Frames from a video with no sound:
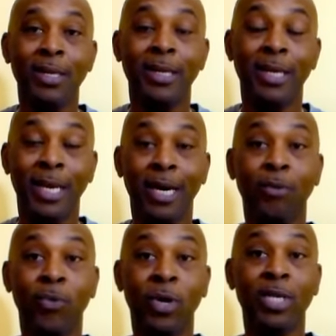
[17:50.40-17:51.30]
did
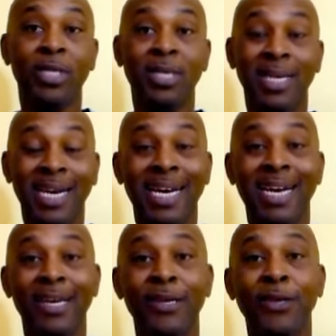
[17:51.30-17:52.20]
not want to
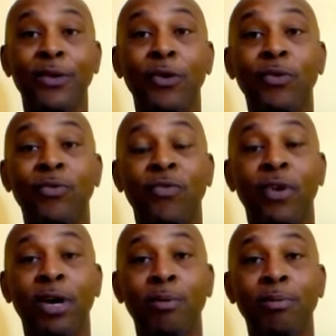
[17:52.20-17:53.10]
die
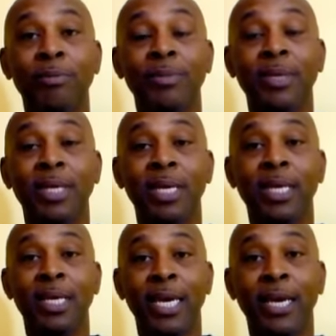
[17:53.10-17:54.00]
from
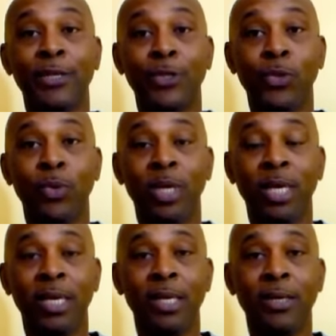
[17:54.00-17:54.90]
any
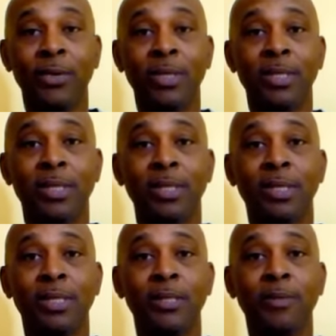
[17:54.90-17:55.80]
cancer-related
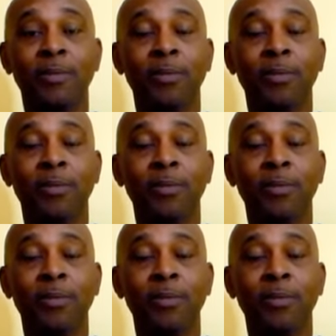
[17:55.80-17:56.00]
illnesses.